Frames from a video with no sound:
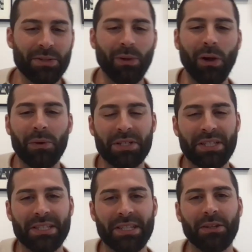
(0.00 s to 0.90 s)
will always
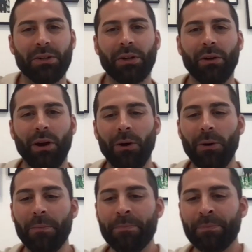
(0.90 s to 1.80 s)
continue to
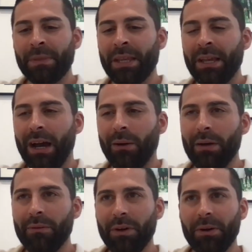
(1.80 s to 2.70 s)
grow.
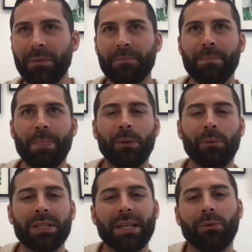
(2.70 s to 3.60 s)
However,
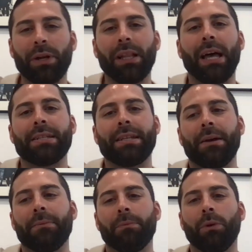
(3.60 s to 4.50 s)
we did realize
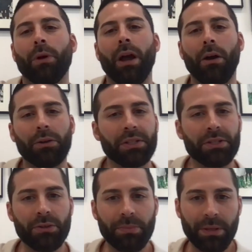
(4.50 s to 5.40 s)
that we are only
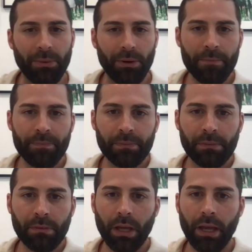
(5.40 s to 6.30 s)
two people,
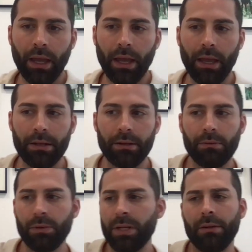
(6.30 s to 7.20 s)
and
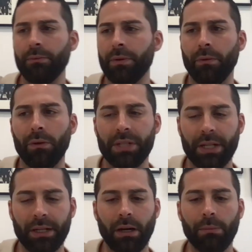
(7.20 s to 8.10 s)
we've always
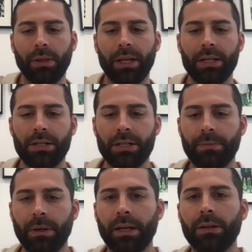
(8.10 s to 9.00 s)
had a couple agents,
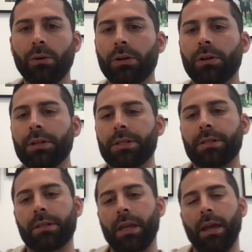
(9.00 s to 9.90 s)
but in order to
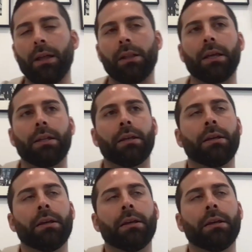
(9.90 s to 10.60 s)
scale and